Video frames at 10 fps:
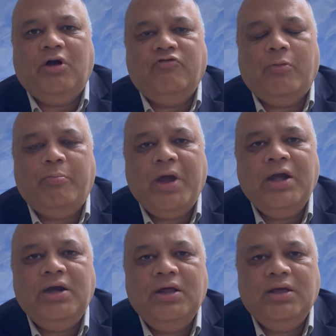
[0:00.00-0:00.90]
of a
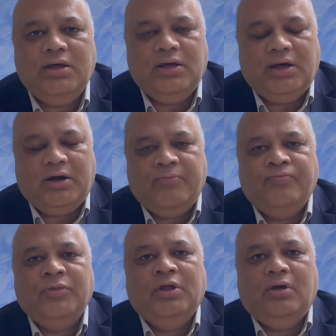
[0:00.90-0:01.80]
painting here,
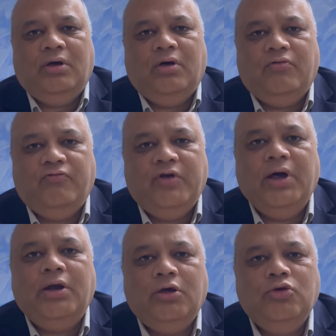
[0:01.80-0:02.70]

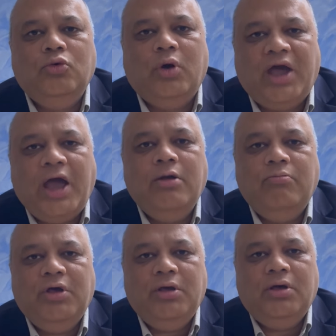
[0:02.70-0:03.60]
where you can be